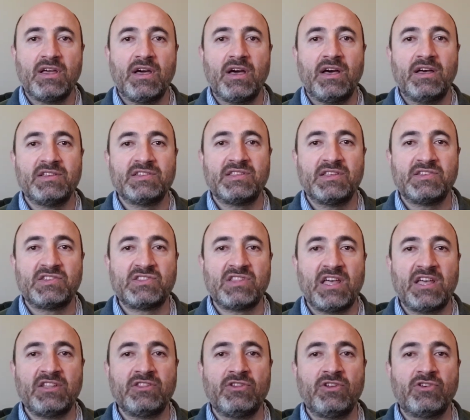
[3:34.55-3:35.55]
as the
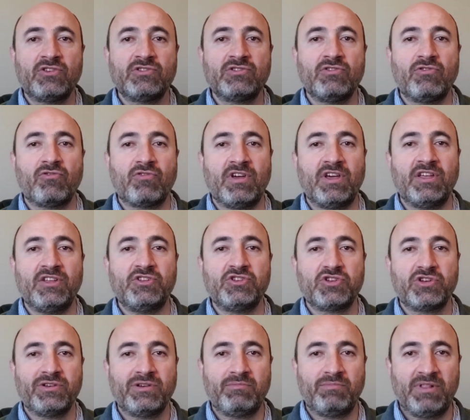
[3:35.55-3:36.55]
standard
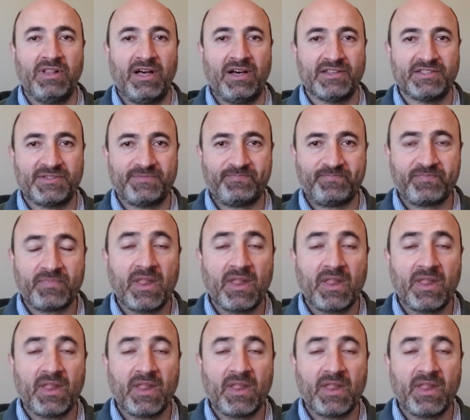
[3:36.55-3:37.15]
range plus.